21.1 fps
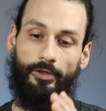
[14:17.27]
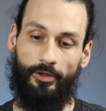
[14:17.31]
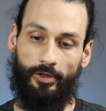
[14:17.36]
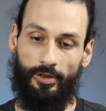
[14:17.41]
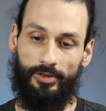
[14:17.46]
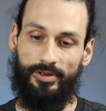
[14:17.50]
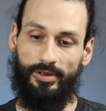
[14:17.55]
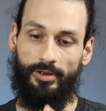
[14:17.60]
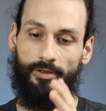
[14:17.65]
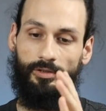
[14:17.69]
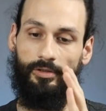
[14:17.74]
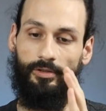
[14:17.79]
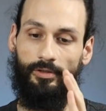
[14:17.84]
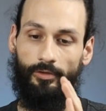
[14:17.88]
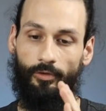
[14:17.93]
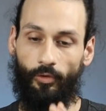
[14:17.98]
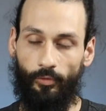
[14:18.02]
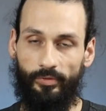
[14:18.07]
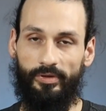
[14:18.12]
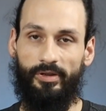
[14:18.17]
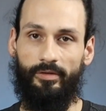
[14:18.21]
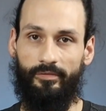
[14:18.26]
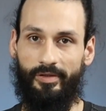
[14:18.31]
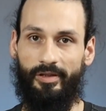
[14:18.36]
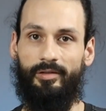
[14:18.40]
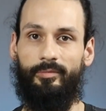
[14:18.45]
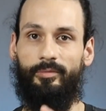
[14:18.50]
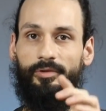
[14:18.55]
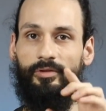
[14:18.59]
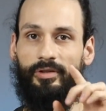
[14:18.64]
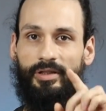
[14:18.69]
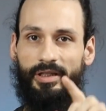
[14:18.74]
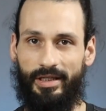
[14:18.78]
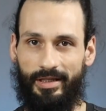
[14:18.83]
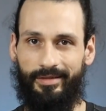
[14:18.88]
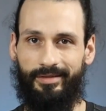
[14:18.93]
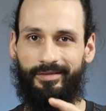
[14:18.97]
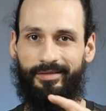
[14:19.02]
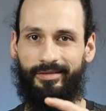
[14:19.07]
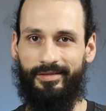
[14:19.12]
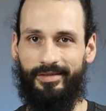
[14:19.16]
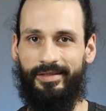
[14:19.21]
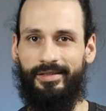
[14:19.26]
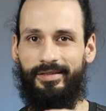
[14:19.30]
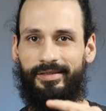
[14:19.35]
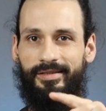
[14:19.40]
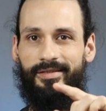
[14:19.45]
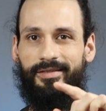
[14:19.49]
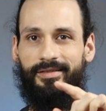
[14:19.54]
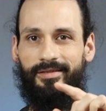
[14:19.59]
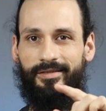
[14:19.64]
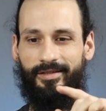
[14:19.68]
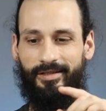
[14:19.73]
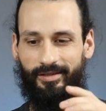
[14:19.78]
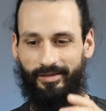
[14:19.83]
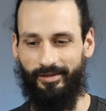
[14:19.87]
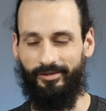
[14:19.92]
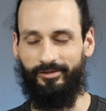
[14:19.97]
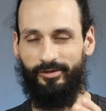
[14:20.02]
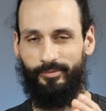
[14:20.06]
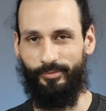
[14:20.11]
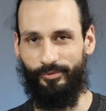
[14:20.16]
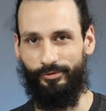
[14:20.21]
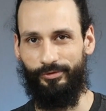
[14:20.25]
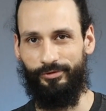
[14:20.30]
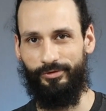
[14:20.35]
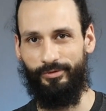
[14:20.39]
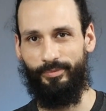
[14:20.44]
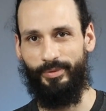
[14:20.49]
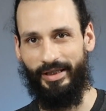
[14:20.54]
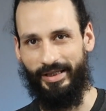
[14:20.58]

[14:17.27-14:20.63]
there are cards in here that are only available in these collector booster